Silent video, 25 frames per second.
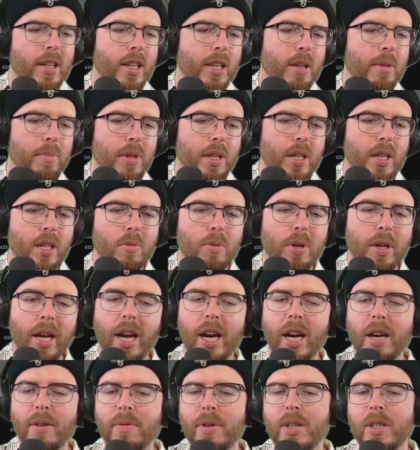But we're
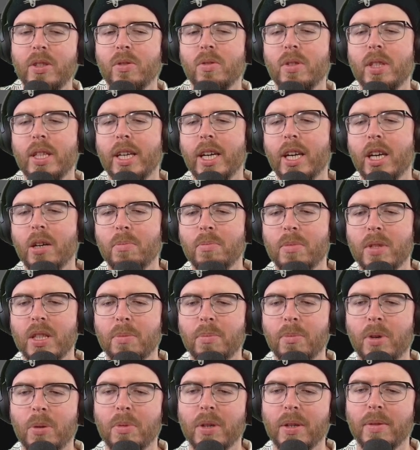halfway through the album at the
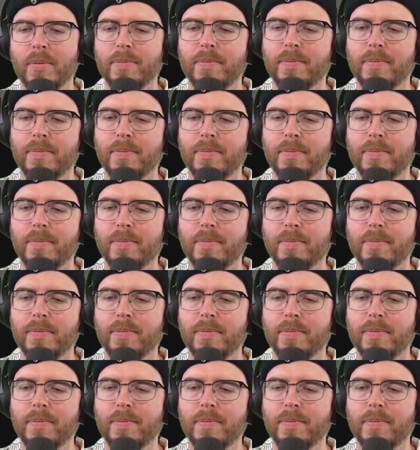moment.